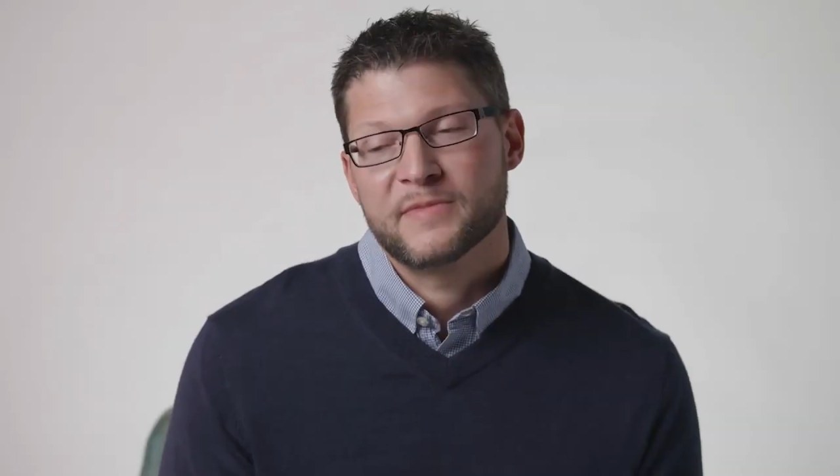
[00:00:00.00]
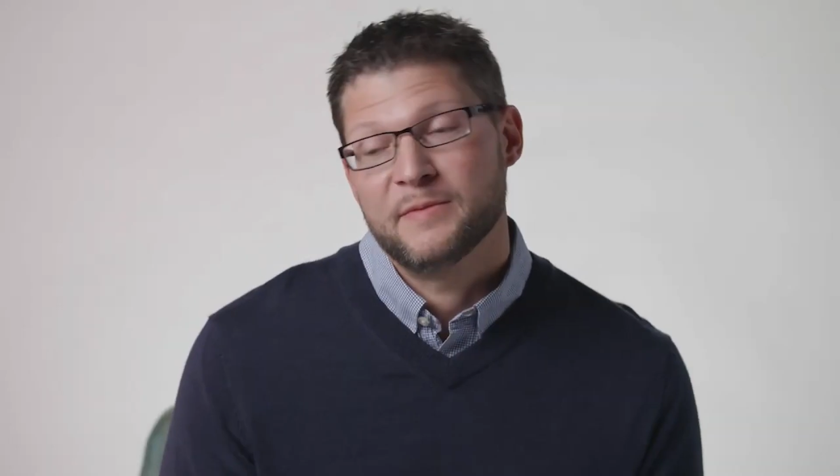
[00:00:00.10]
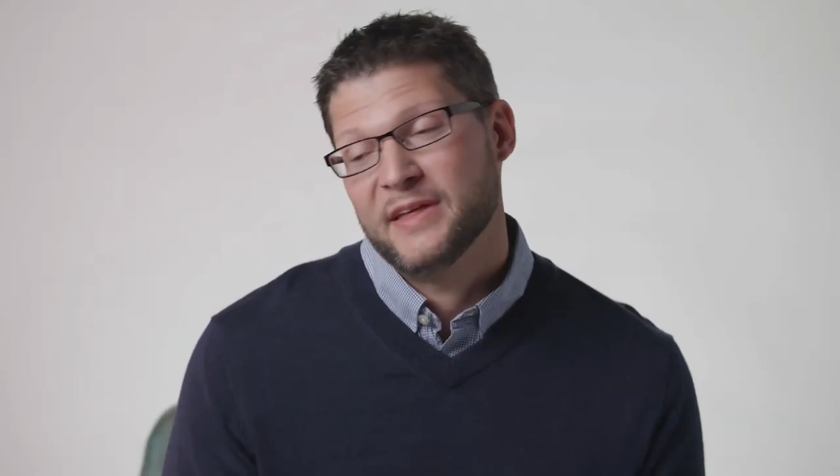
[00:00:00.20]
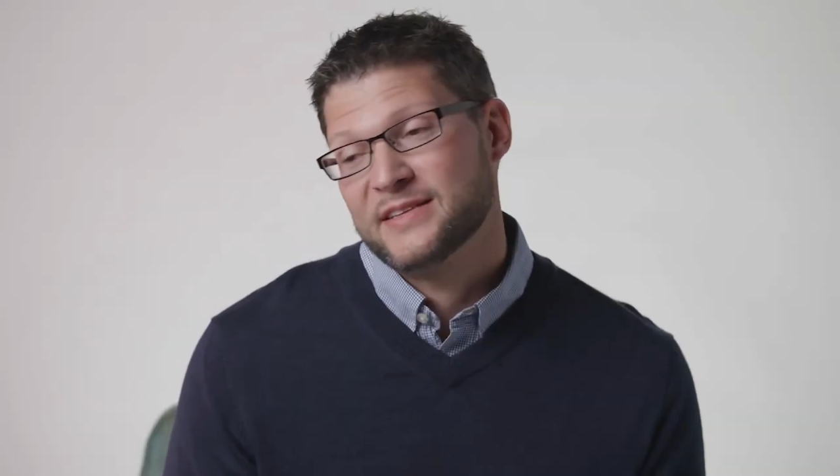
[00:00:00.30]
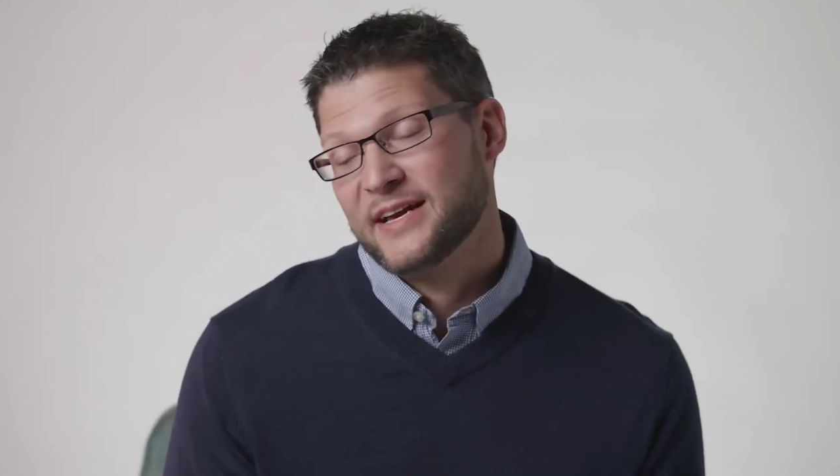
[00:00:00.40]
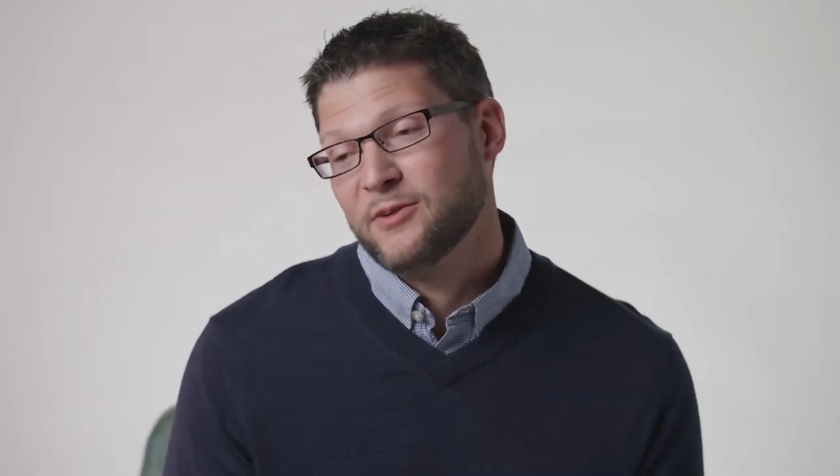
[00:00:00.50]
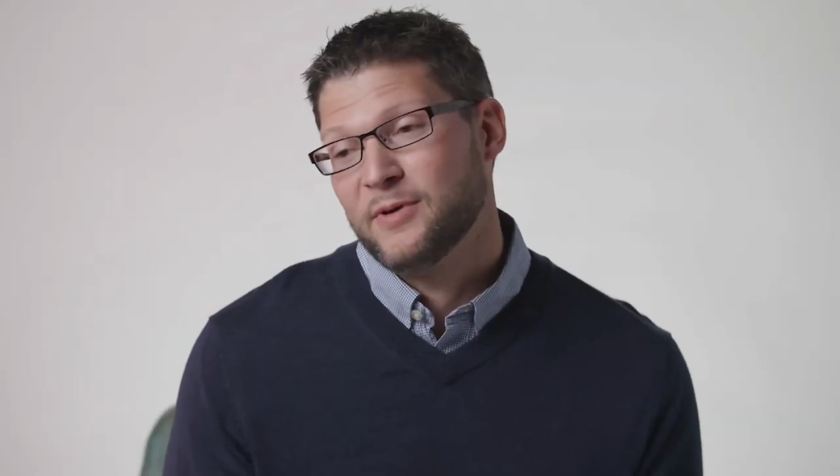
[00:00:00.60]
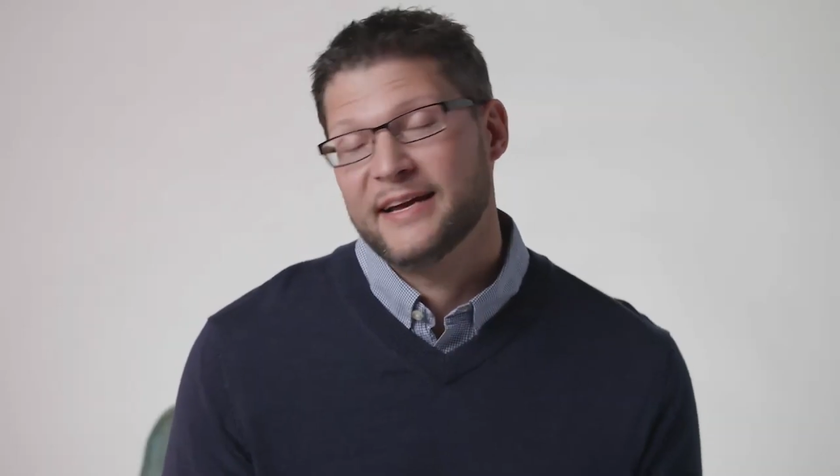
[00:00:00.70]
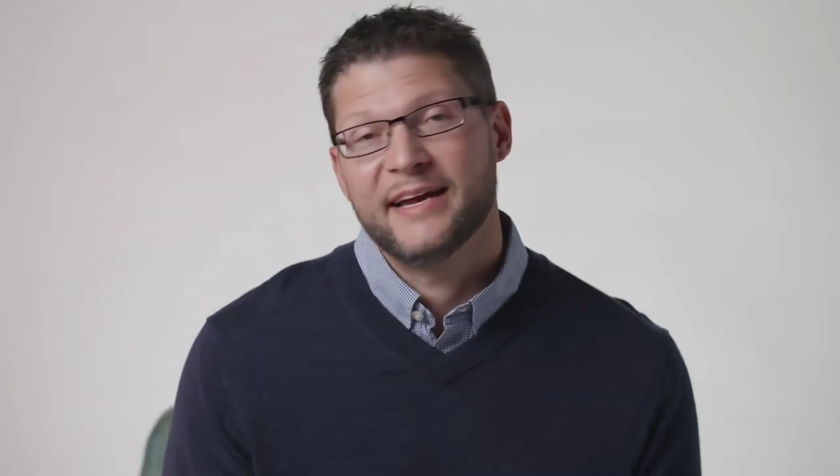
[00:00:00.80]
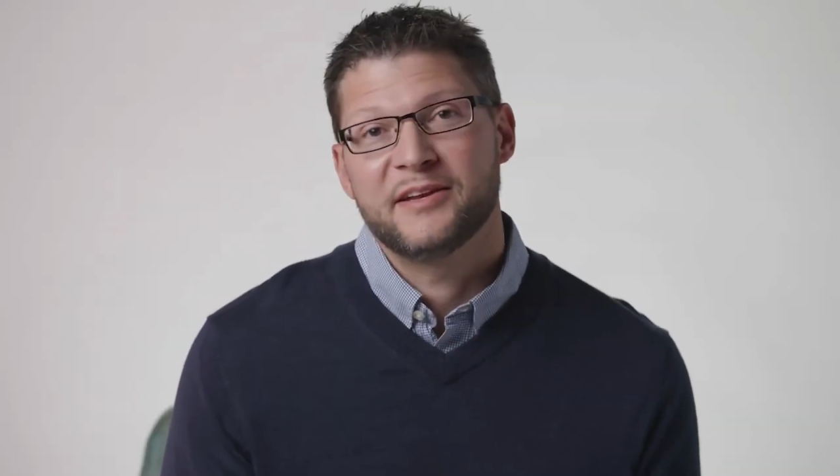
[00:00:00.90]
I mean, that's kind of
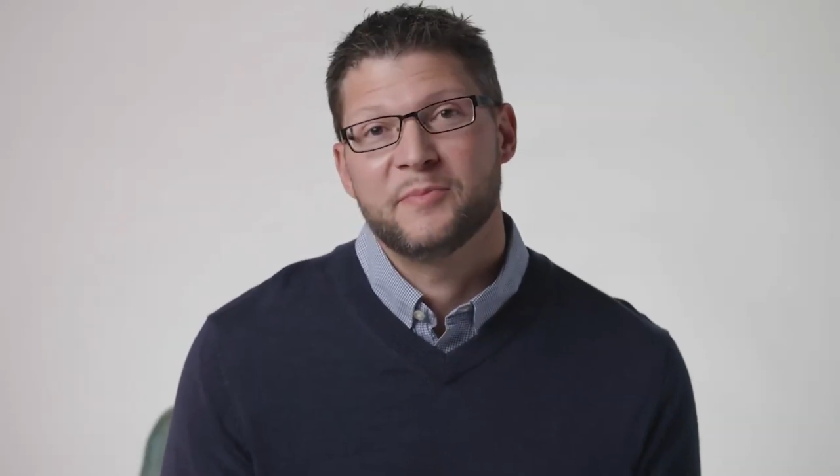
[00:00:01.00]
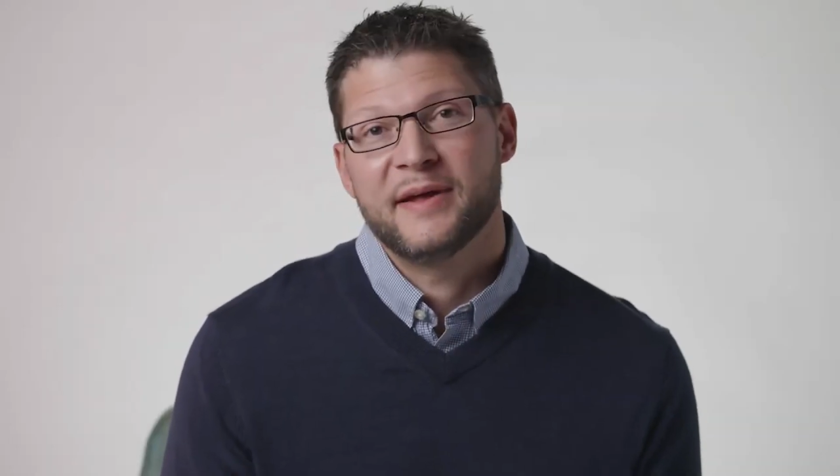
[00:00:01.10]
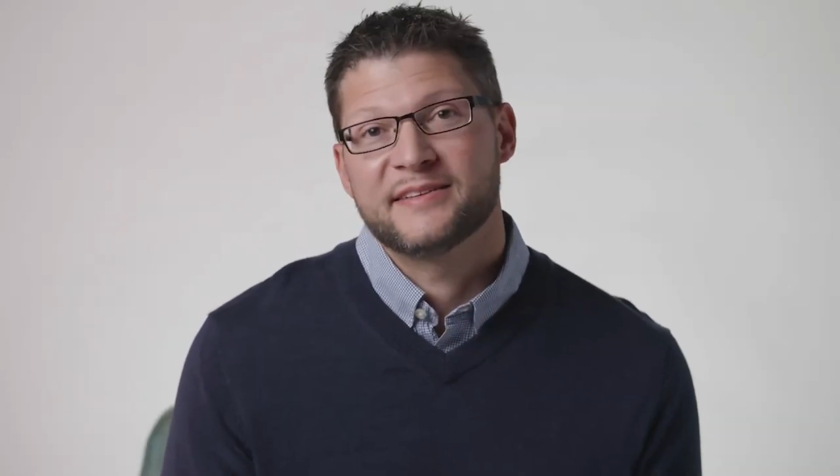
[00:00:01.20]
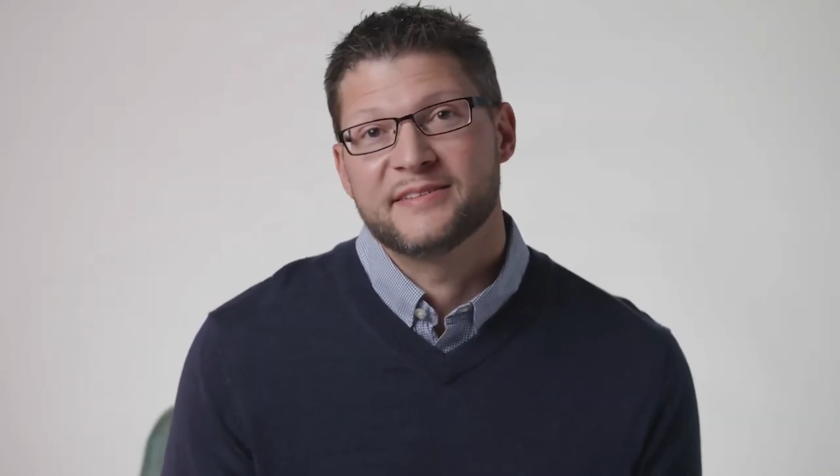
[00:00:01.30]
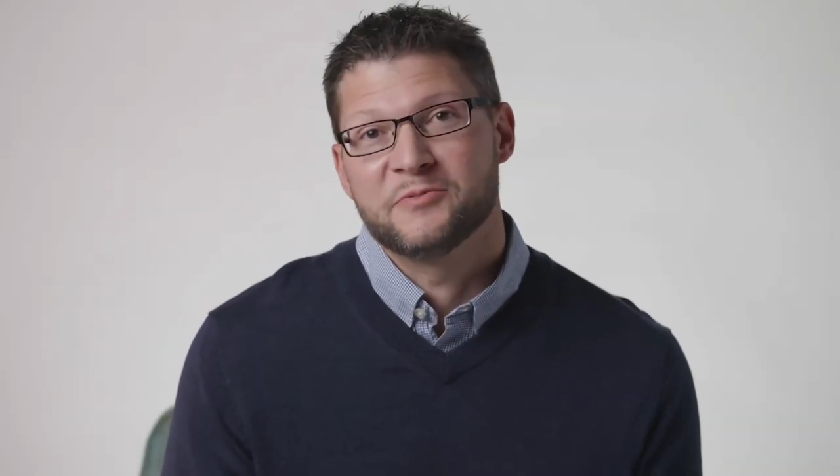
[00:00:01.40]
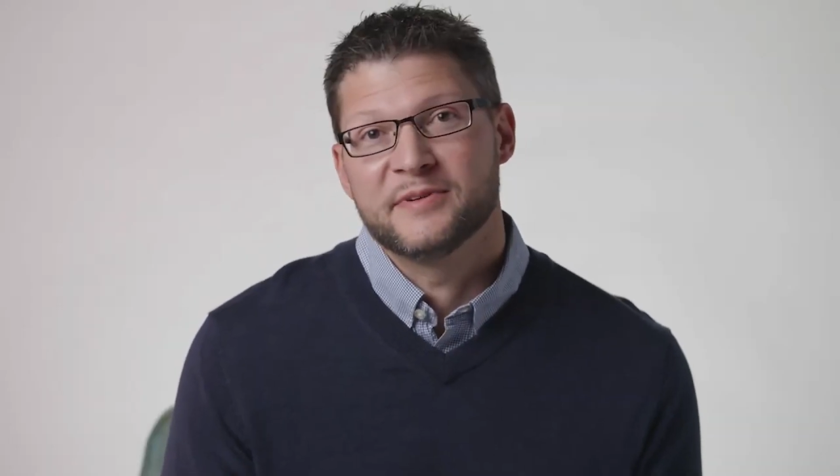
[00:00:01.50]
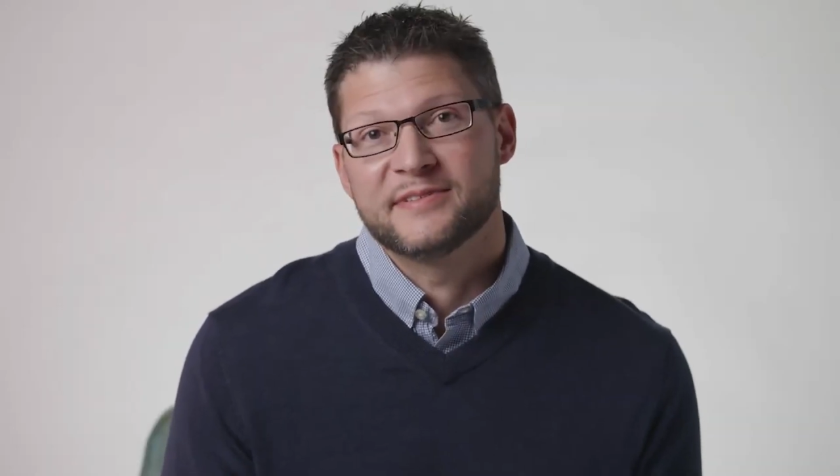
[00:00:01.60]
why I got into medicine,